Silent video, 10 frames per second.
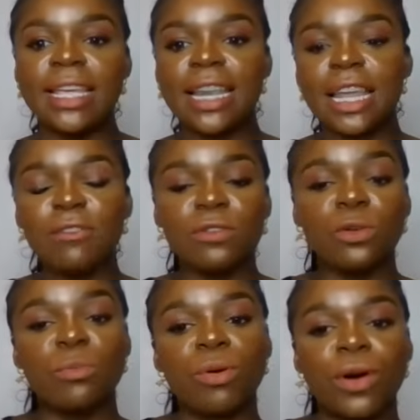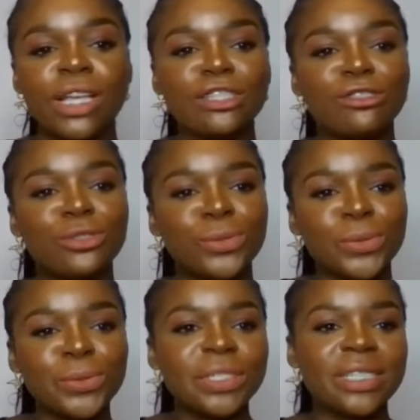
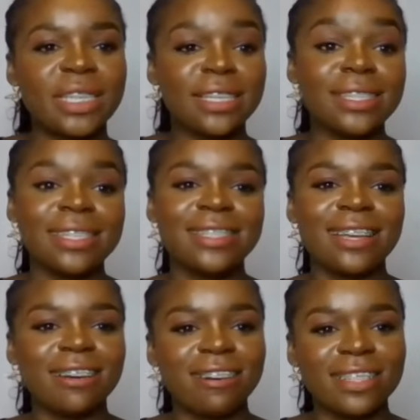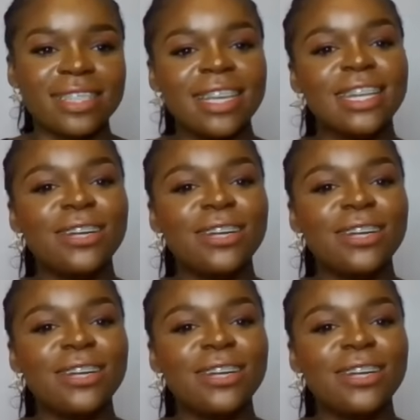11.26 seconds.